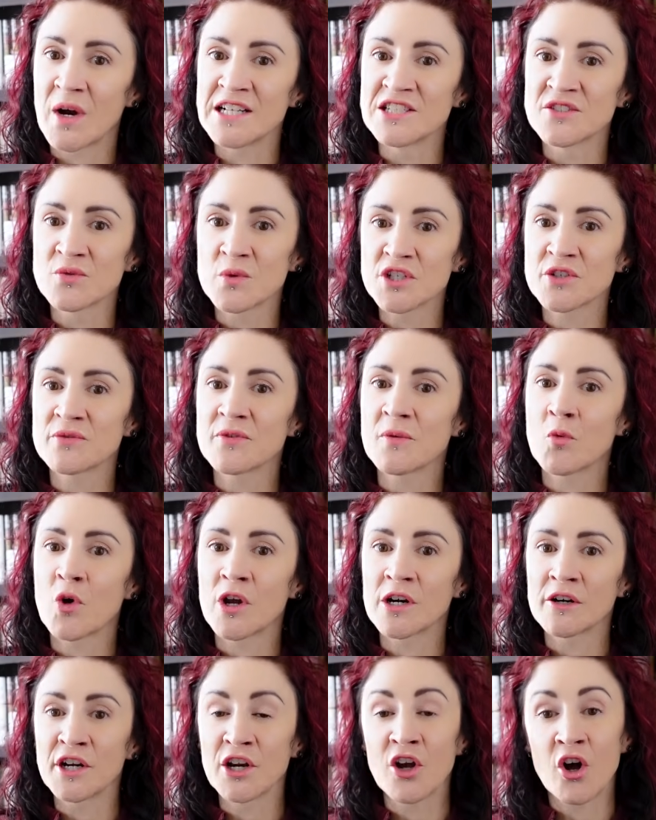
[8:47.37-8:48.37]
I switched from
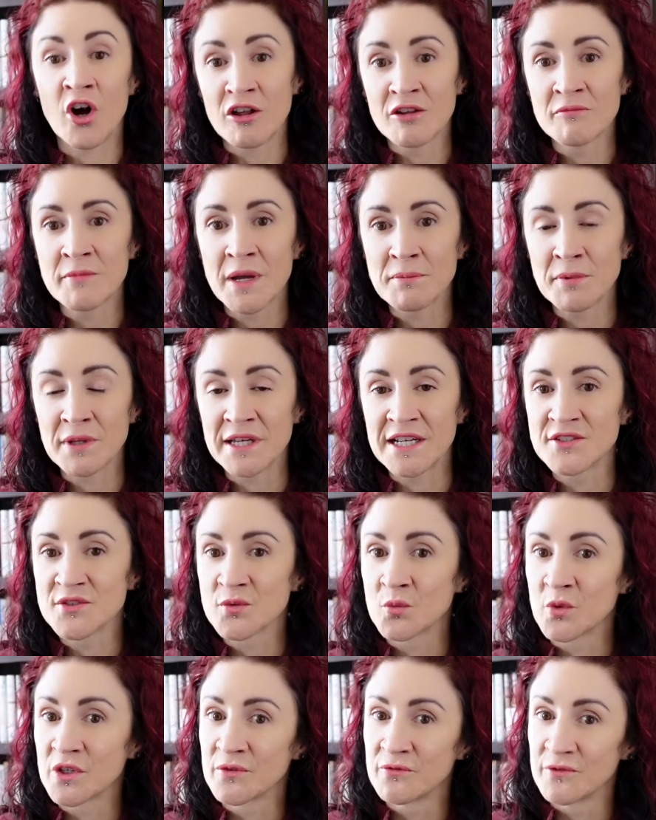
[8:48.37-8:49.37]
watering all of my
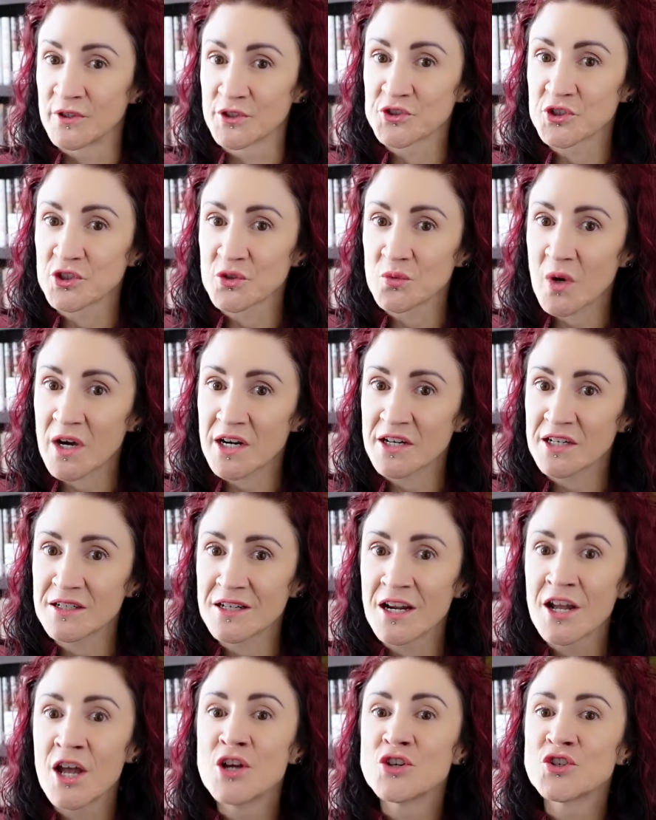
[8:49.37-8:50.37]
plants with filtered
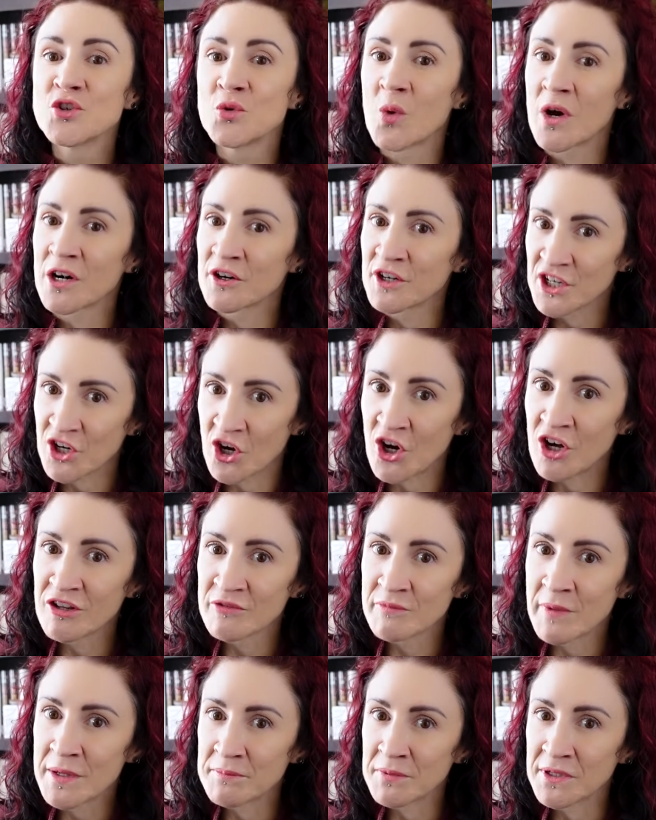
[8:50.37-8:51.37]
water to watering all
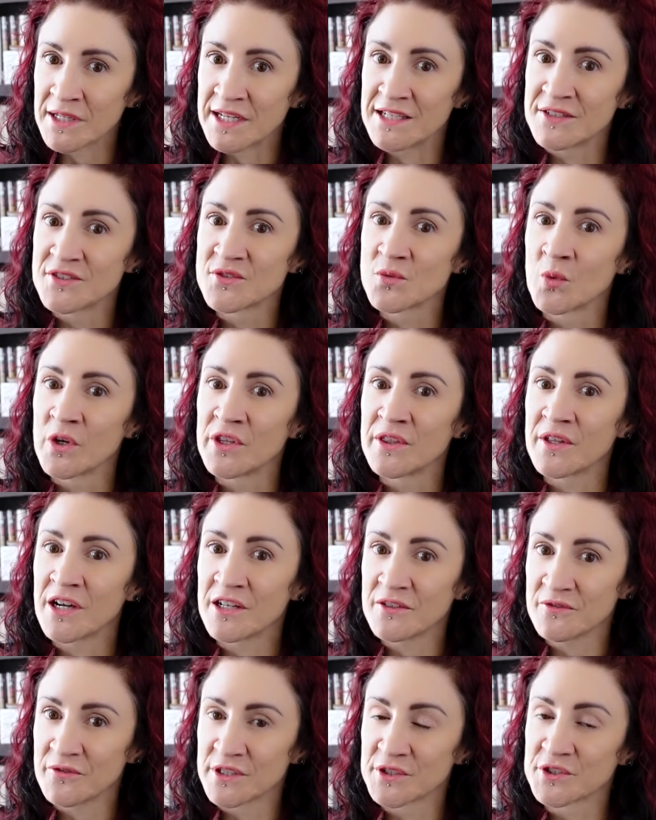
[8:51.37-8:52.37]
of my plants with
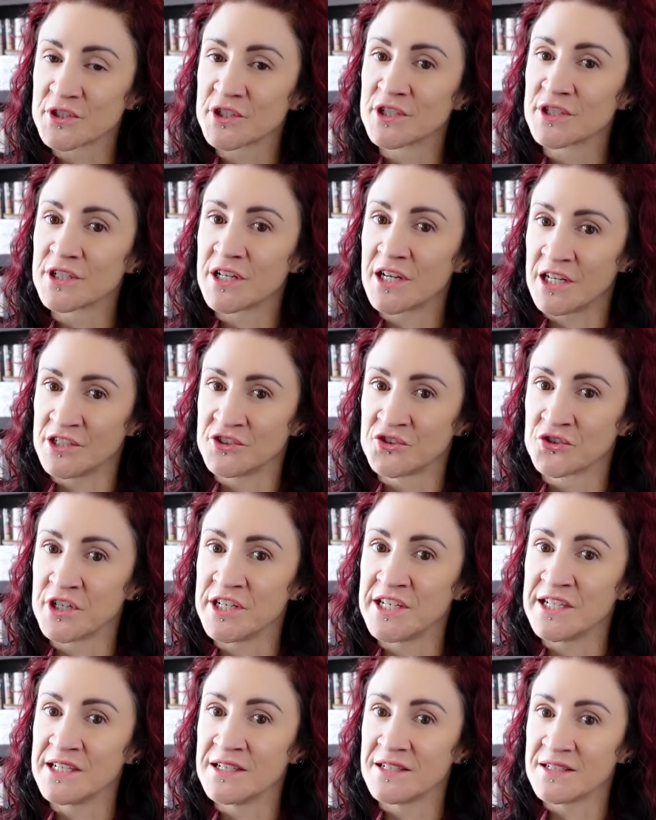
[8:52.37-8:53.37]
unfiltered,
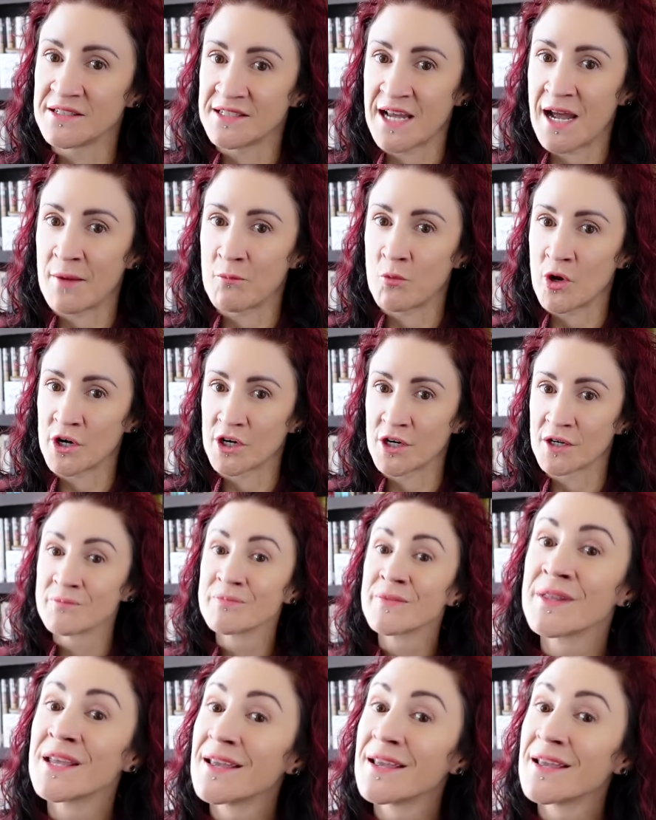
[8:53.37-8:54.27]
untreated tap water.